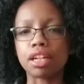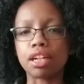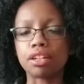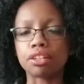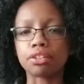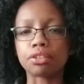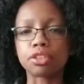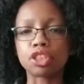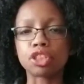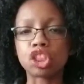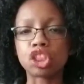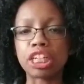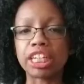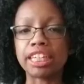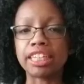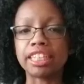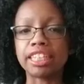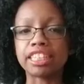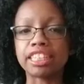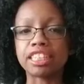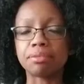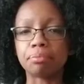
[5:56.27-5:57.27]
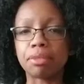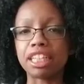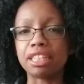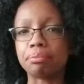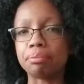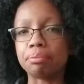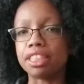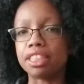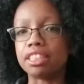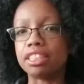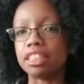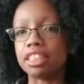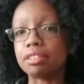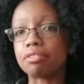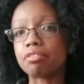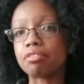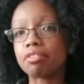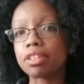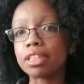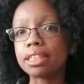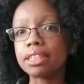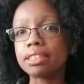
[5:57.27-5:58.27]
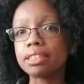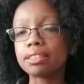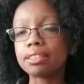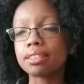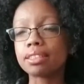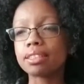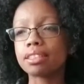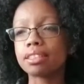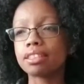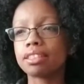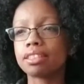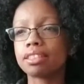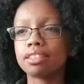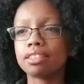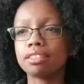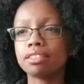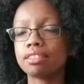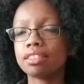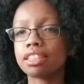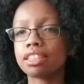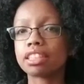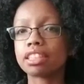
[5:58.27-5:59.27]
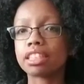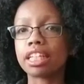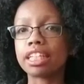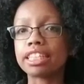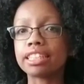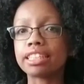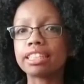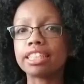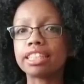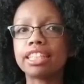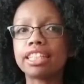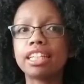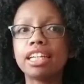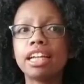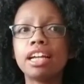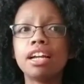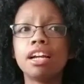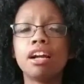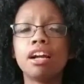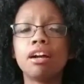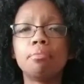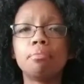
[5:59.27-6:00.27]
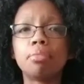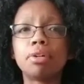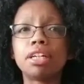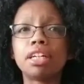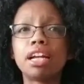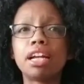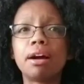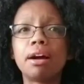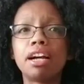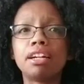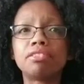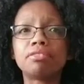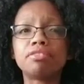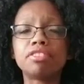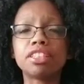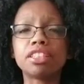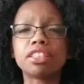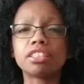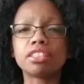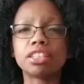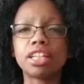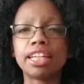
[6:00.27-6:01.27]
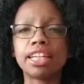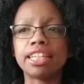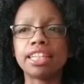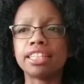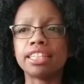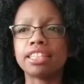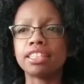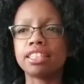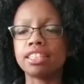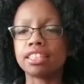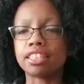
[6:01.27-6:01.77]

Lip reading: Other trainings might be different, slightly, but I feel like